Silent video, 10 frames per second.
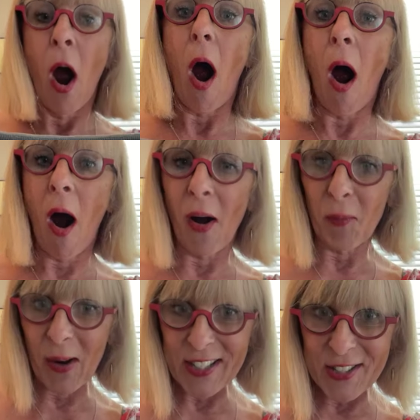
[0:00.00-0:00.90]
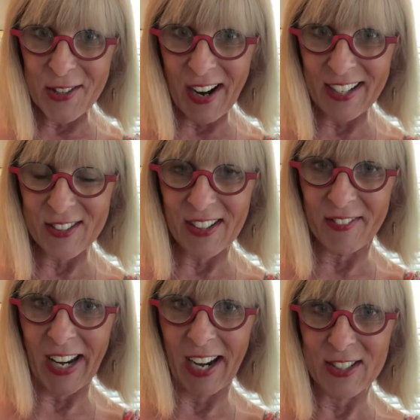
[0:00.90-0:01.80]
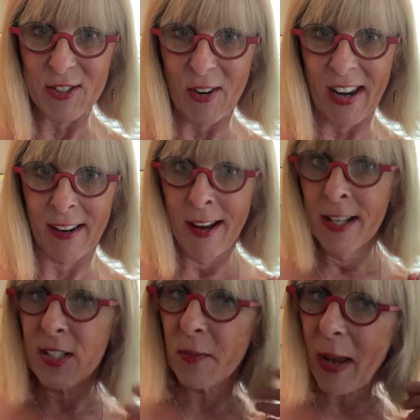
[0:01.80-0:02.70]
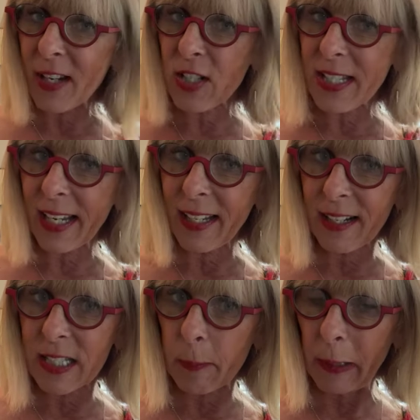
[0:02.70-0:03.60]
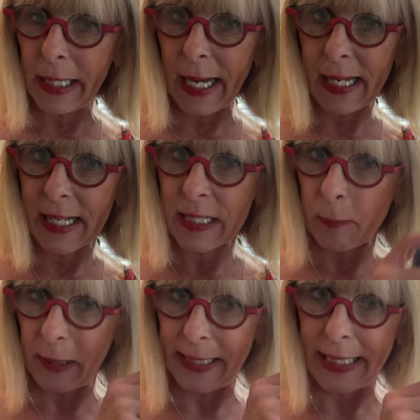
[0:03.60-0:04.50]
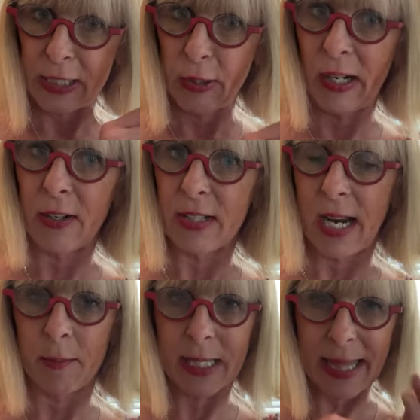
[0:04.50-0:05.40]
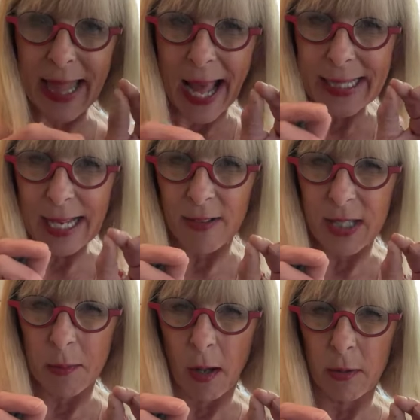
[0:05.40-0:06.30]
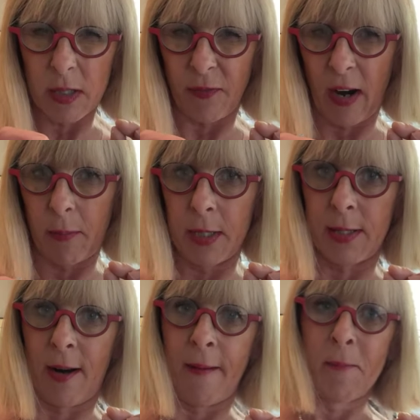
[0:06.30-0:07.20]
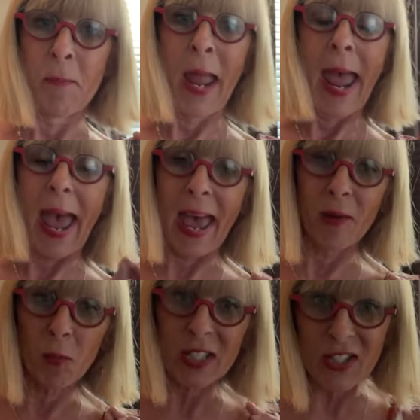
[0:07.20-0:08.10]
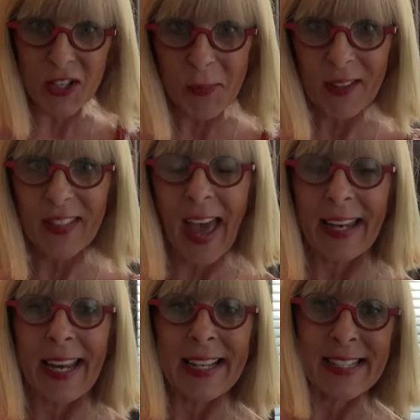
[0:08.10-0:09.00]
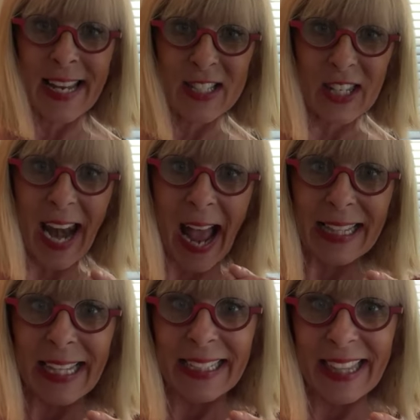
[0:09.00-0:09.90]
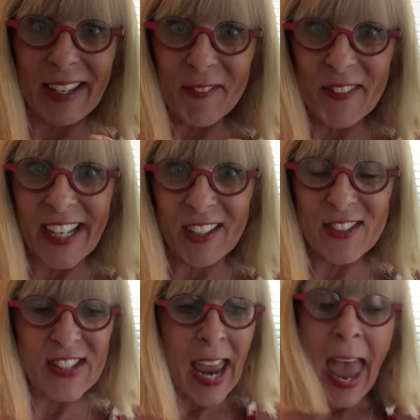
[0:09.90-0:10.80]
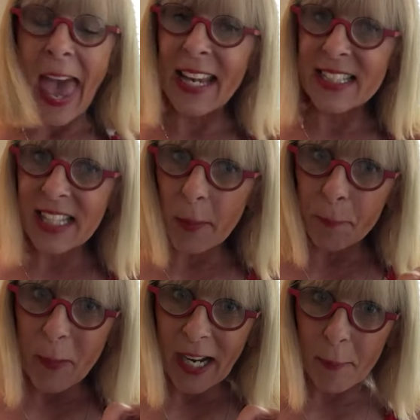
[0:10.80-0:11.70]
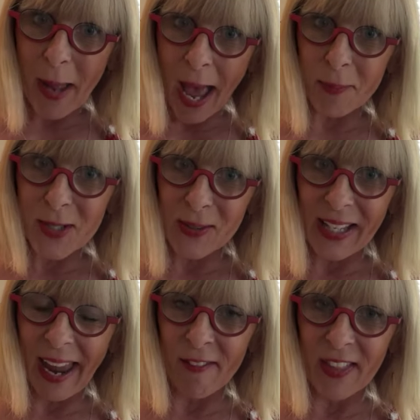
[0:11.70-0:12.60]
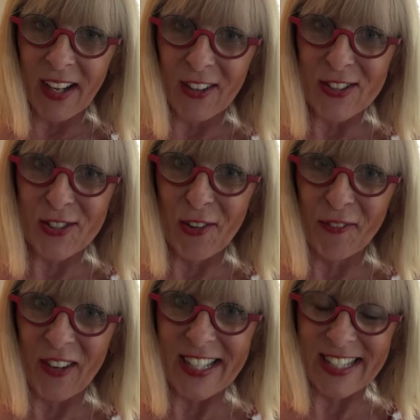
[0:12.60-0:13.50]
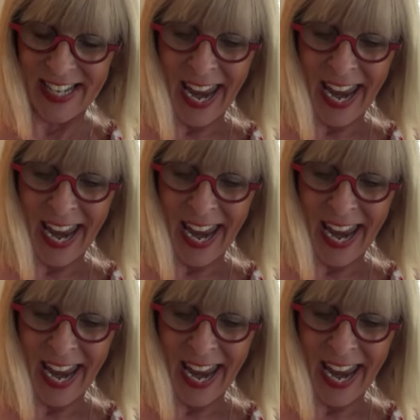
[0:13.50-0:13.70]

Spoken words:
are 1/200 of a hair strand. So imagine taking a split end and splitting it 200 times. That's how small those fibers are. And what's good about that is it's gonna act like little fingers, and it's gonna pick up absolutely everything on a surface.